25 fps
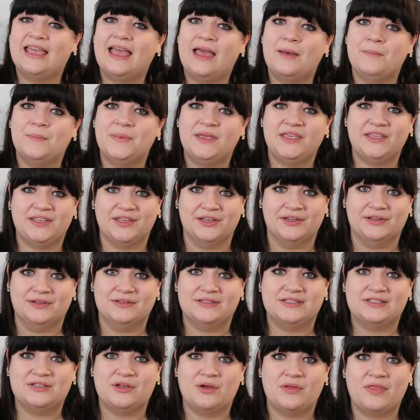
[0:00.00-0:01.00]
can be
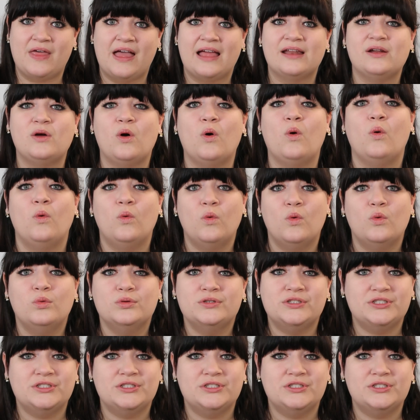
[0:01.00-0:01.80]
used so that all